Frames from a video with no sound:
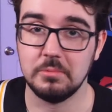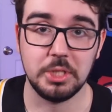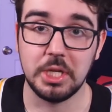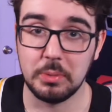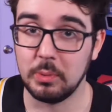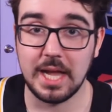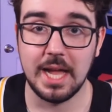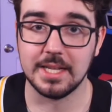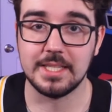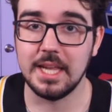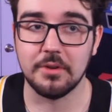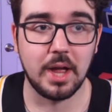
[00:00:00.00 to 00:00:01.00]
we gotta
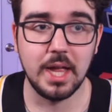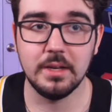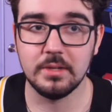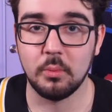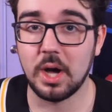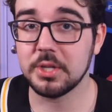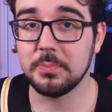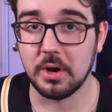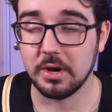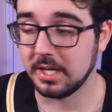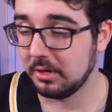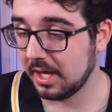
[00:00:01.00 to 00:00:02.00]
see it, right? Watch
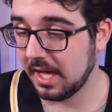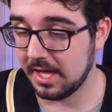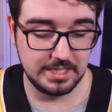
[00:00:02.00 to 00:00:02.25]
party, okay.